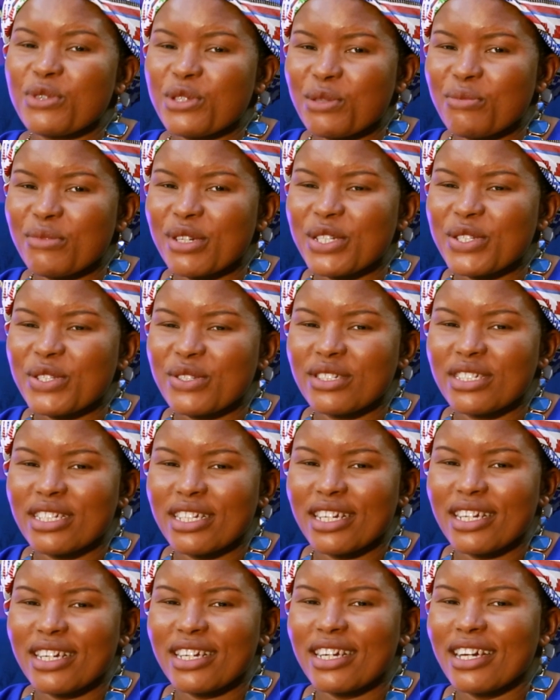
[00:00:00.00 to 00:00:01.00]
with me
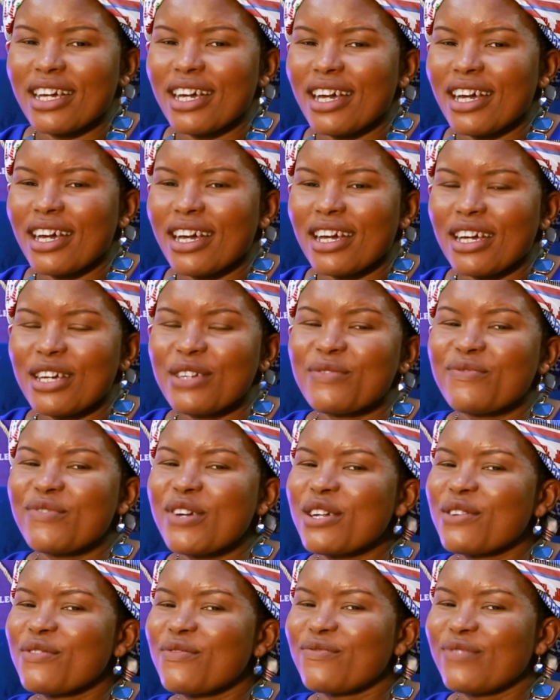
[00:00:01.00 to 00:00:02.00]
today a
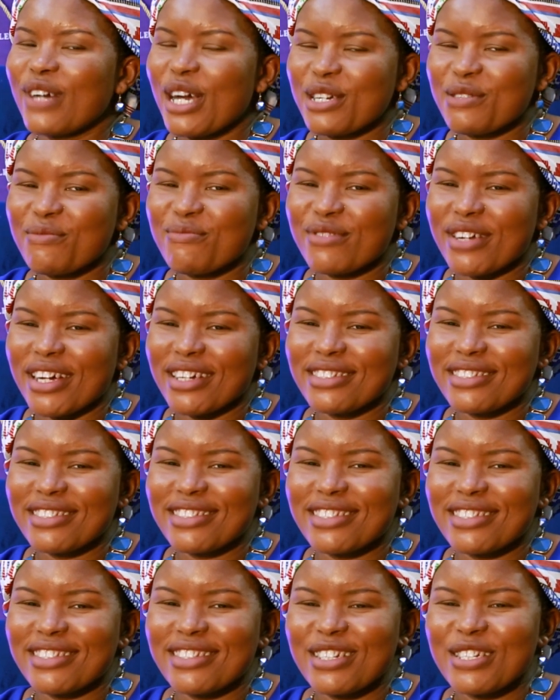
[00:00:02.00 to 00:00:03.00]
very
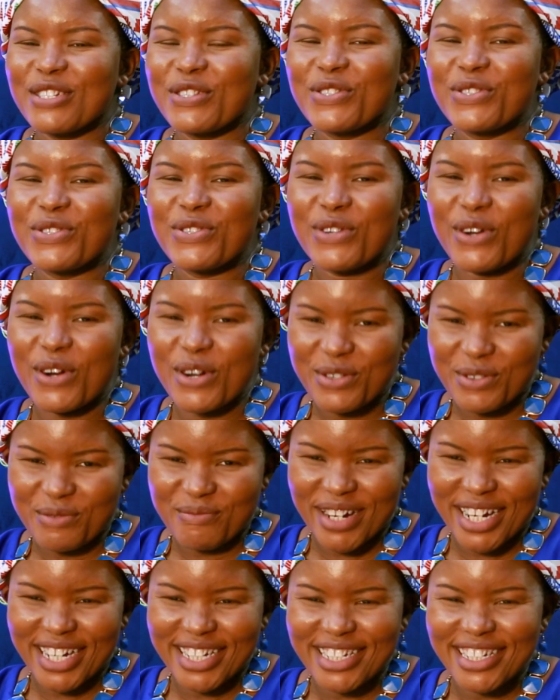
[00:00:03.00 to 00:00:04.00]
vibrant young
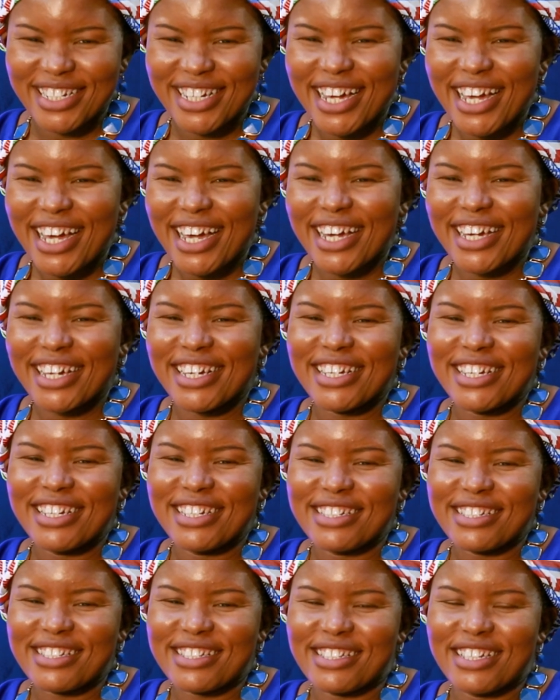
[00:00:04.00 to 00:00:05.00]
man. He
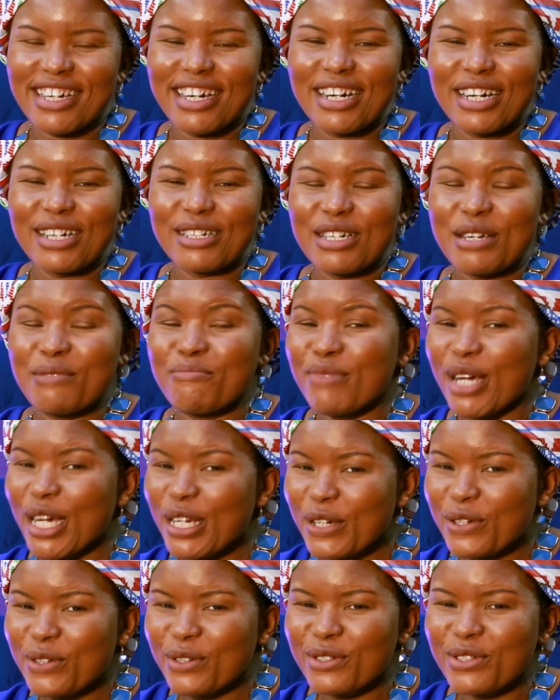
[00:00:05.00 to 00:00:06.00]
is a
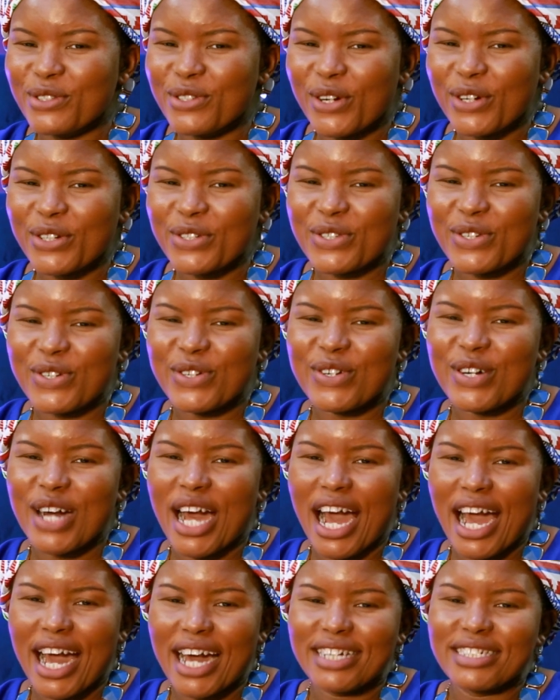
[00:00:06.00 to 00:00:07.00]
medical doctor
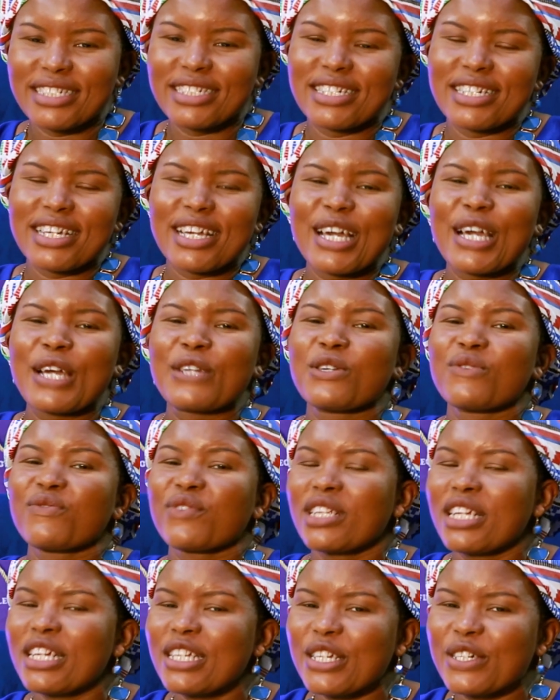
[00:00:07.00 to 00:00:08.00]
and the head of
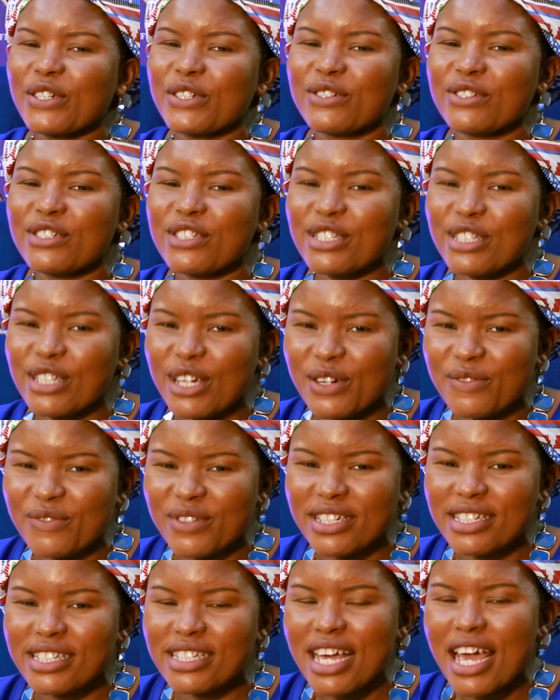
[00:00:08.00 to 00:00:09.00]
clinical
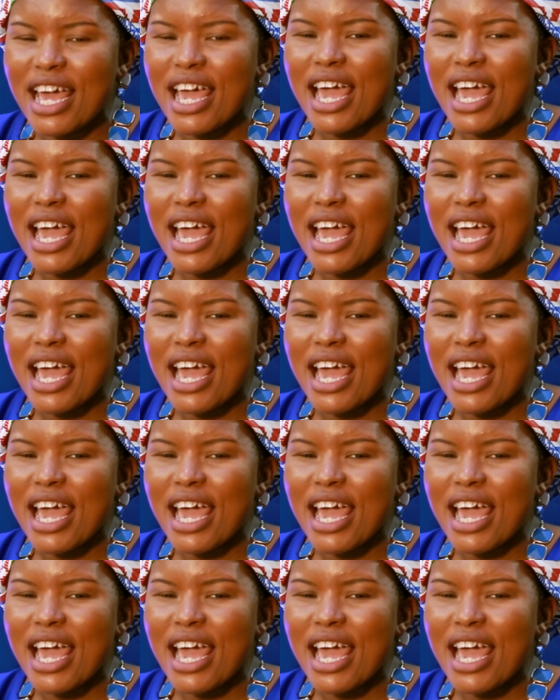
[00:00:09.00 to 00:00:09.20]
service